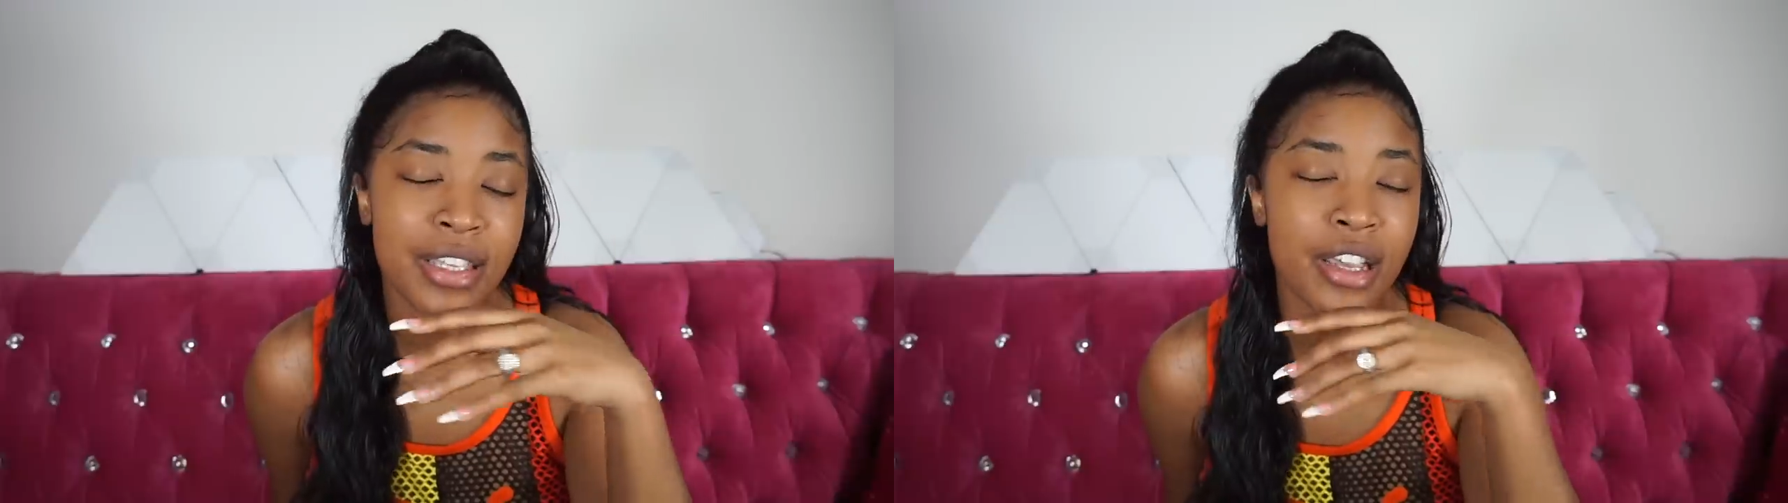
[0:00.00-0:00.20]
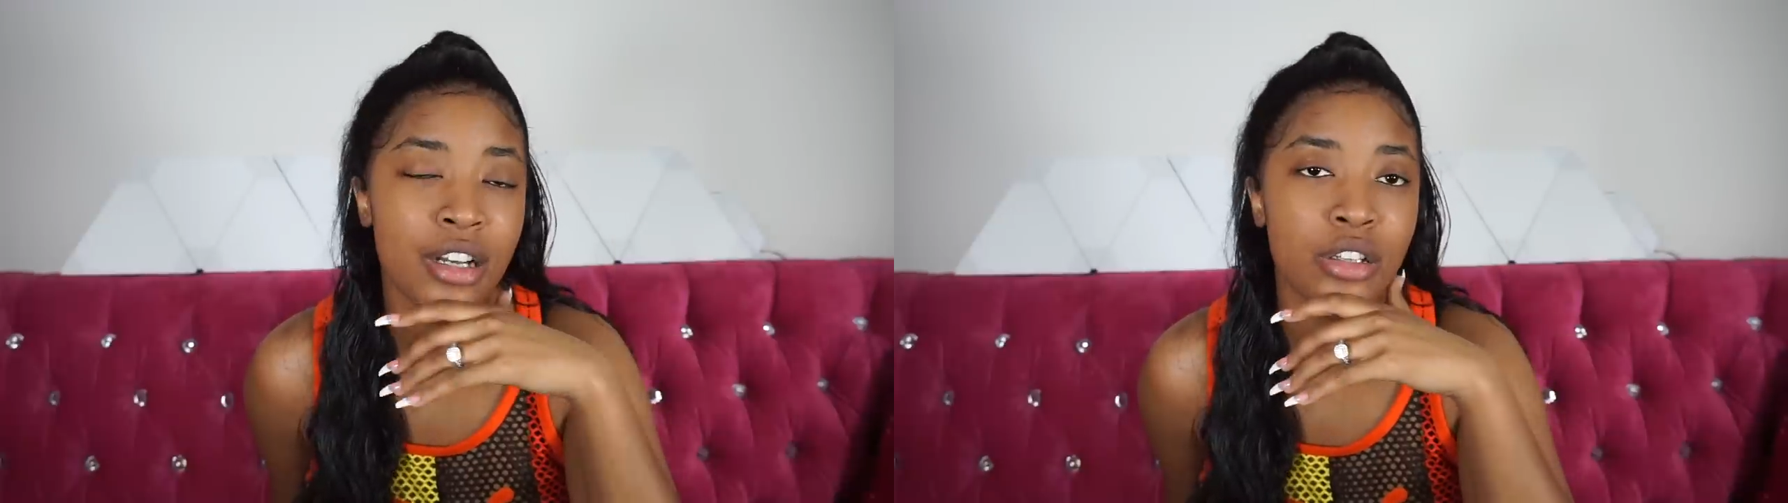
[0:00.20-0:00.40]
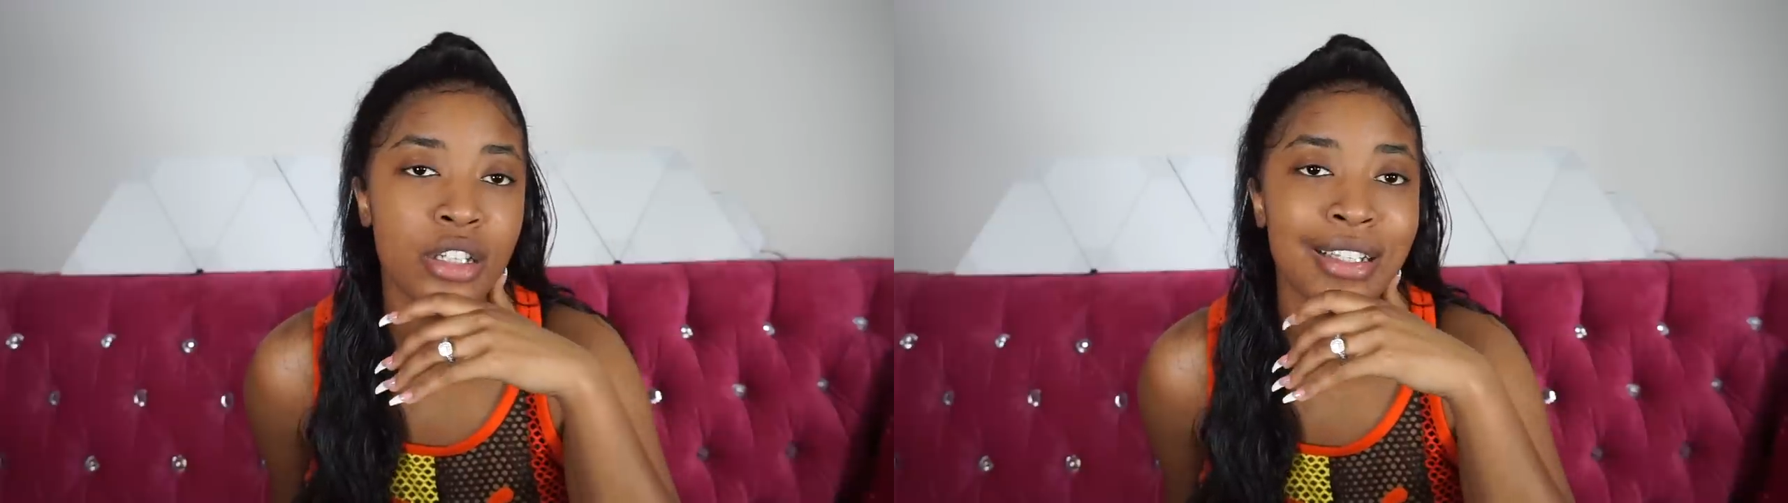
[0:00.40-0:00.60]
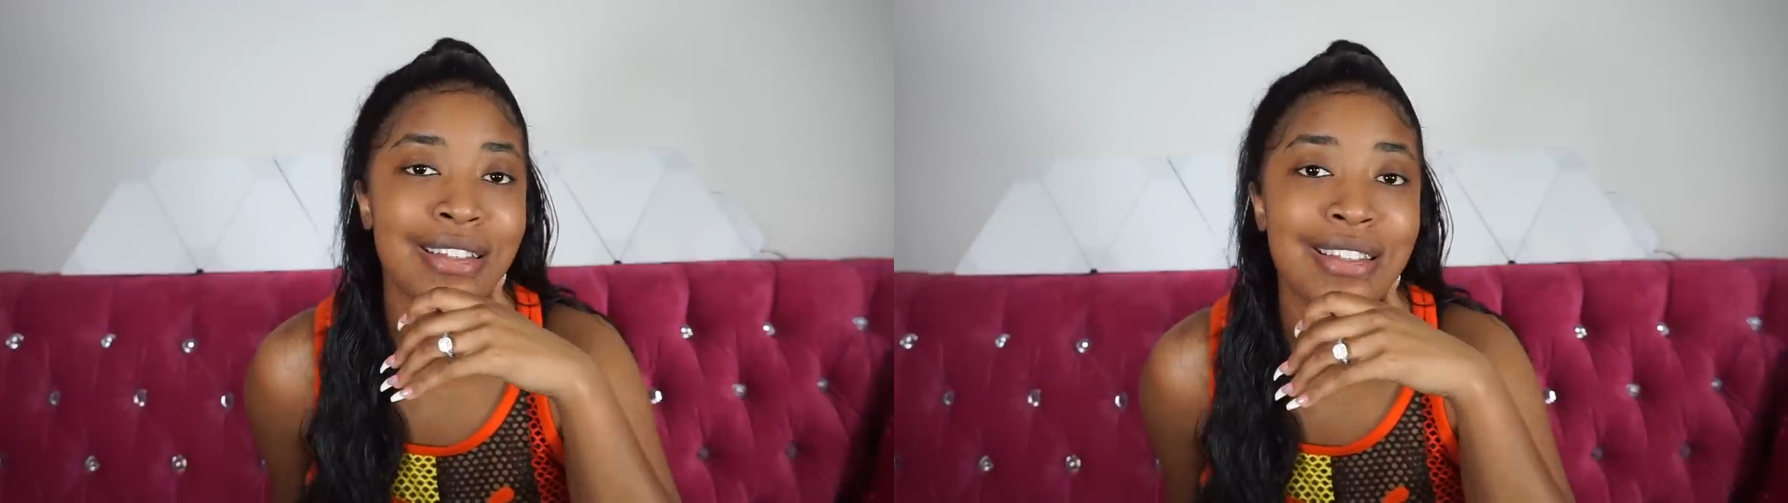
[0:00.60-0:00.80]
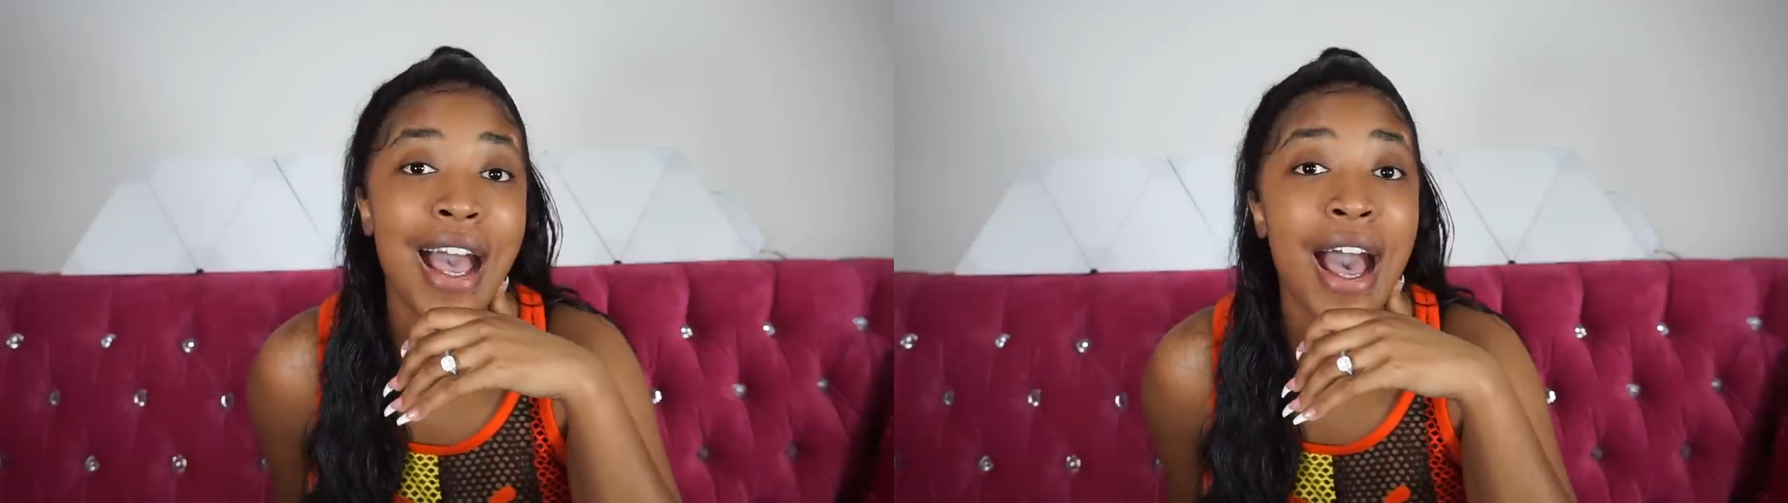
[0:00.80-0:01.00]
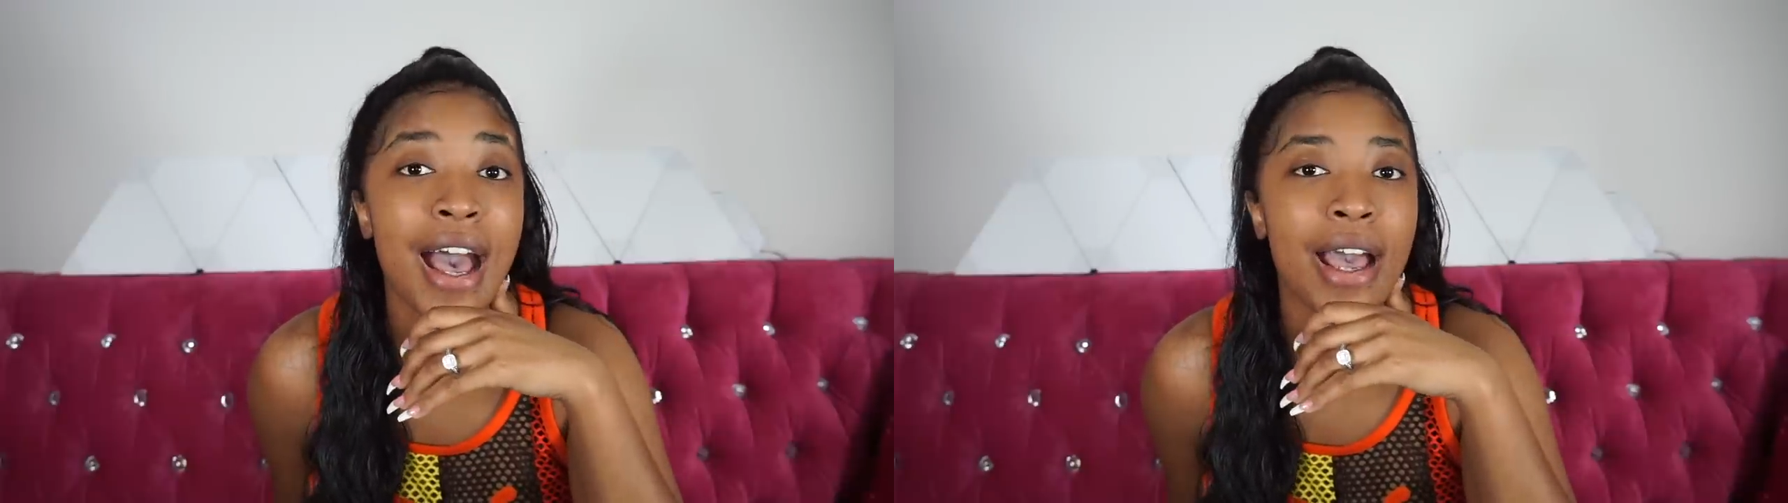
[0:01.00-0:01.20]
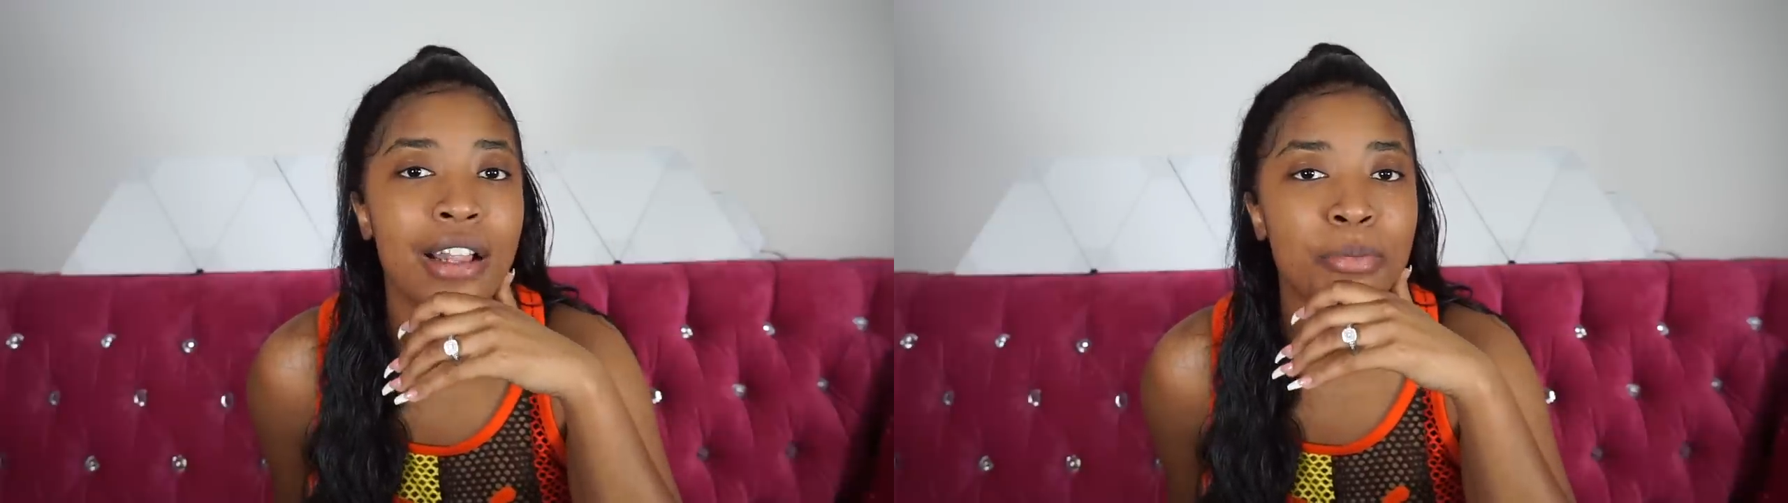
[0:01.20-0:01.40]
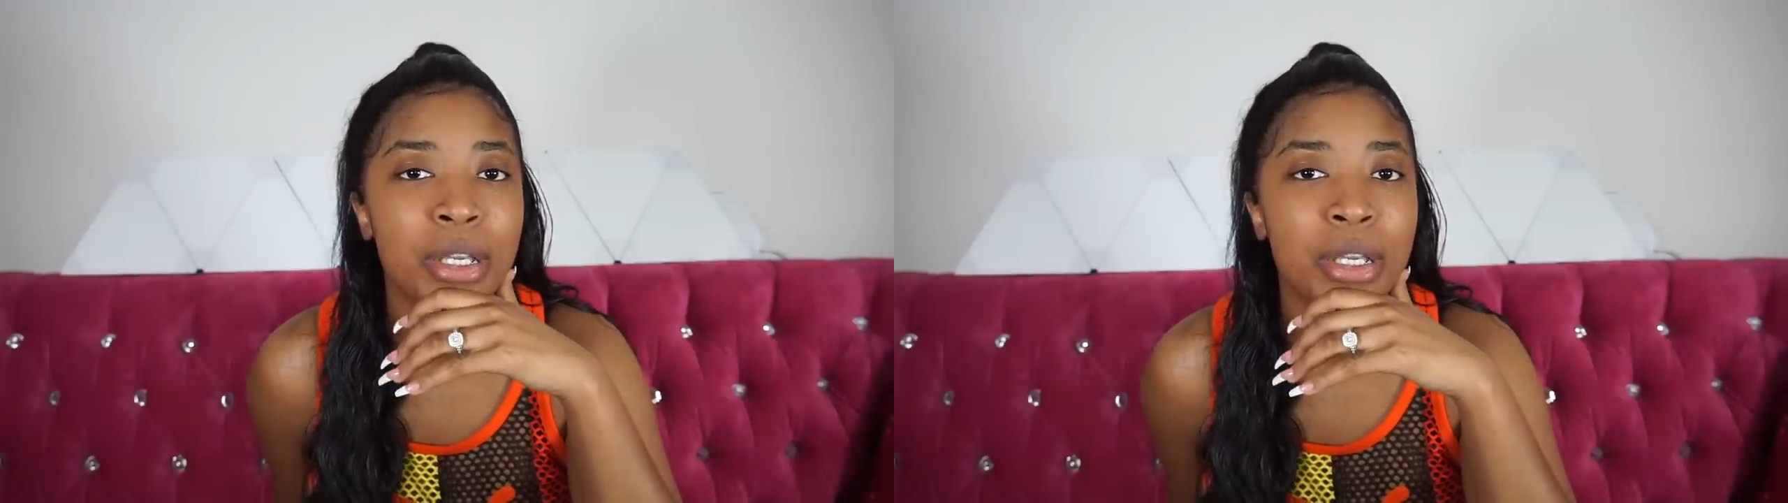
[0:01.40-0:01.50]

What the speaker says: scared to look inside